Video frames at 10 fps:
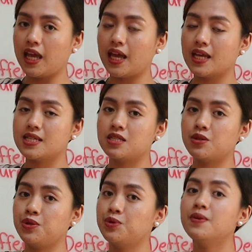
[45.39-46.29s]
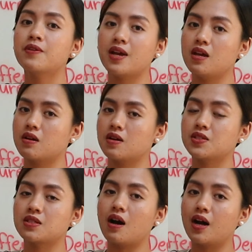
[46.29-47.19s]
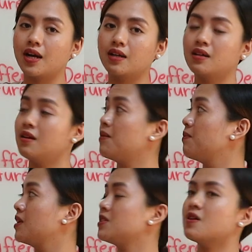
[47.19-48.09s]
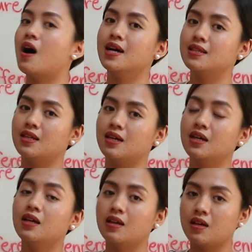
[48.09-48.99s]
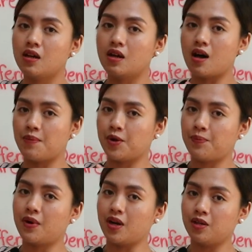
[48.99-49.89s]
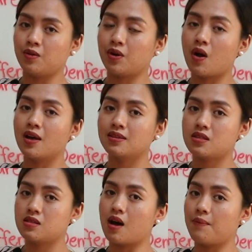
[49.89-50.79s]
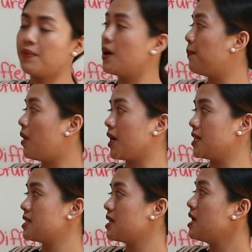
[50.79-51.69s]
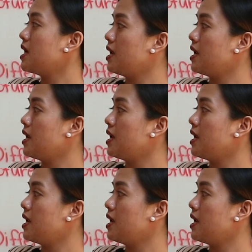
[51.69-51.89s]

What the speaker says: and the numerators are the numbers on the upper part or on the top part.